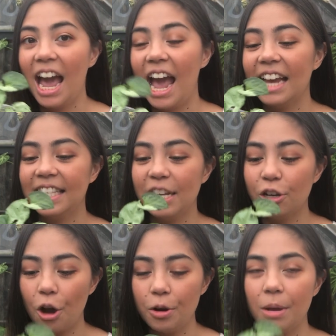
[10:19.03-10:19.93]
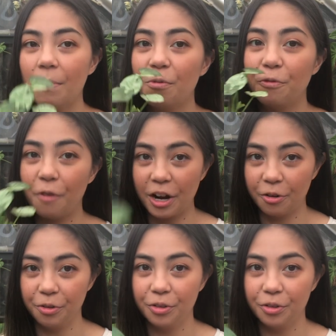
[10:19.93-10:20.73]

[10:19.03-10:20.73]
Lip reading: a Syngonium freckle.